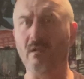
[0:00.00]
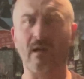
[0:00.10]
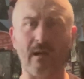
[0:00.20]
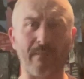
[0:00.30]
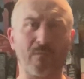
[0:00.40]

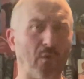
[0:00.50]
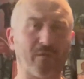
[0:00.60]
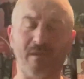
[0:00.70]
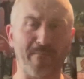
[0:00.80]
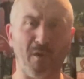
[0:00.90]
I'm
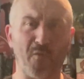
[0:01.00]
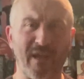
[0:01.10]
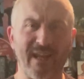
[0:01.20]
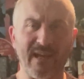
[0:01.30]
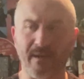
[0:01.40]
not a
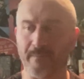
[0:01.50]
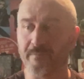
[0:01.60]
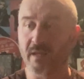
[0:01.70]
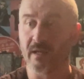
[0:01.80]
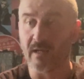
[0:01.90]
millionaire.
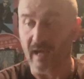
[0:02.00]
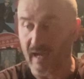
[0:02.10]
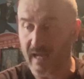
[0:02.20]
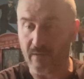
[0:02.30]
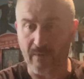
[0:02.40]

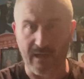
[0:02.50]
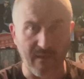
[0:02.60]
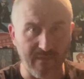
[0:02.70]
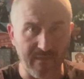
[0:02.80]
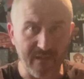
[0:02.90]
Anyway,
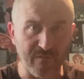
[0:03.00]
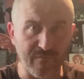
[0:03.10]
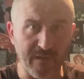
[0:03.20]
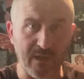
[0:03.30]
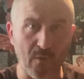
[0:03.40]
this
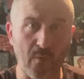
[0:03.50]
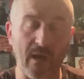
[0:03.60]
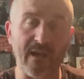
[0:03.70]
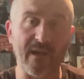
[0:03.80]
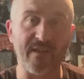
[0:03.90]
video
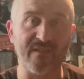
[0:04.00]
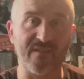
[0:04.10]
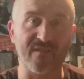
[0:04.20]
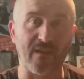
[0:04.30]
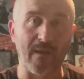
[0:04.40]

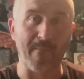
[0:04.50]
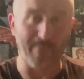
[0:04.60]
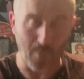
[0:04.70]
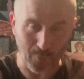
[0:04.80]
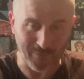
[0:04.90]
is
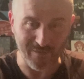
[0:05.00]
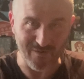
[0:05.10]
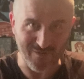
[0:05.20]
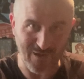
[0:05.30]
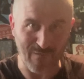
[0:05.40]
important
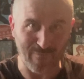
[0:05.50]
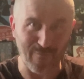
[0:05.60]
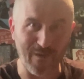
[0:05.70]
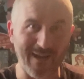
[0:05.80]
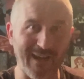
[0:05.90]

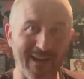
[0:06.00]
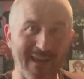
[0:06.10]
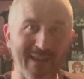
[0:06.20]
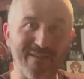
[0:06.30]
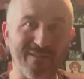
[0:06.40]
stuff. It
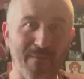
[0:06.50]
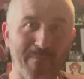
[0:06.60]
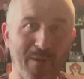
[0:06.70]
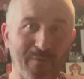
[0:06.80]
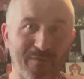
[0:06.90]
is
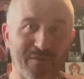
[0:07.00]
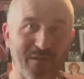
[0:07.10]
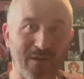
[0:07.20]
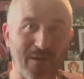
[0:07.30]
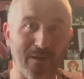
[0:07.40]
about
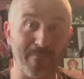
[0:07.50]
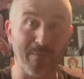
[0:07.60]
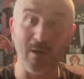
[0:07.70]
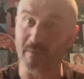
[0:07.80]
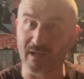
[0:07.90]

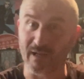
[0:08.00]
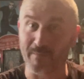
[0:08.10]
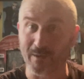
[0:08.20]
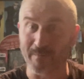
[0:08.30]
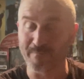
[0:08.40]

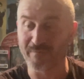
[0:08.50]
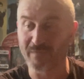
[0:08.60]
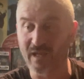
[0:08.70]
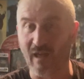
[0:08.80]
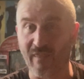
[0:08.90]
Barbenheimer,
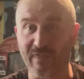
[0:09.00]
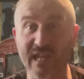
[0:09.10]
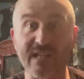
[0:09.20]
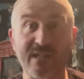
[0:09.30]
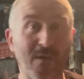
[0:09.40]

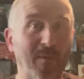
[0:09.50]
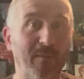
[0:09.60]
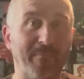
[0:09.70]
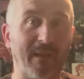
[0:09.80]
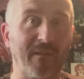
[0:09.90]
the double
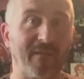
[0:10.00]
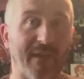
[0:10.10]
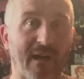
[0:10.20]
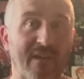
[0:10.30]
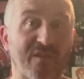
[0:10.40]
bill
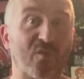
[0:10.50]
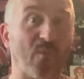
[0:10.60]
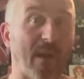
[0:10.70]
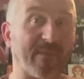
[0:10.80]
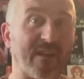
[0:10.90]
that has
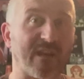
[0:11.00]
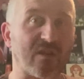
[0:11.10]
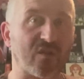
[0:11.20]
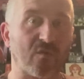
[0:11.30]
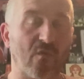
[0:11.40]
swept the
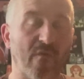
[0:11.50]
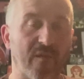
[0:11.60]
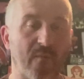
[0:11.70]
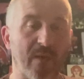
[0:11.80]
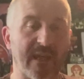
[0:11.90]
nation over
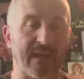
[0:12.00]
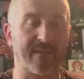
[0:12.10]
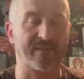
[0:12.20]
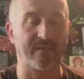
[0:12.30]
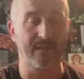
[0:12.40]
the
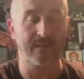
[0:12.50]
weekend.